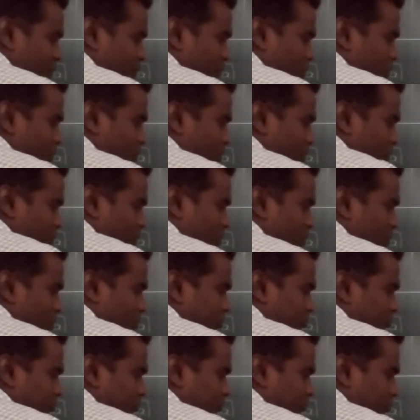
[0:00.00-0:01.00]

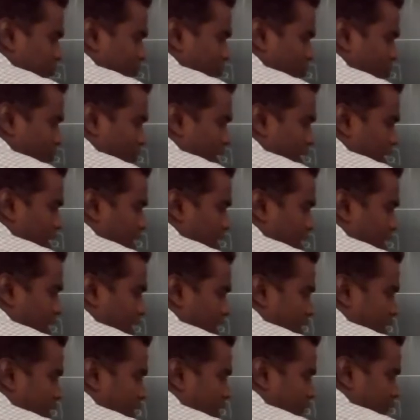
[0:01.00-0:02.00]

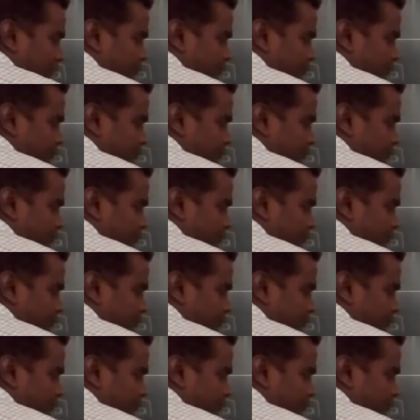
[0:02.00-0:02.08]
protozoa.